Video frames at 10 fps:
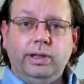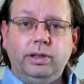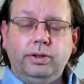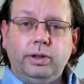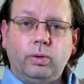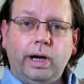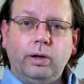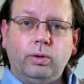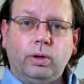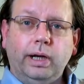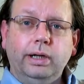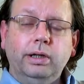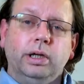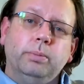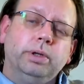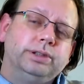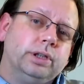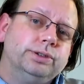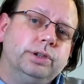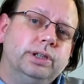into the ground grid, but it's
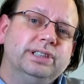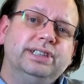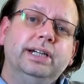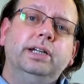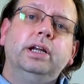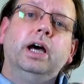also going to send it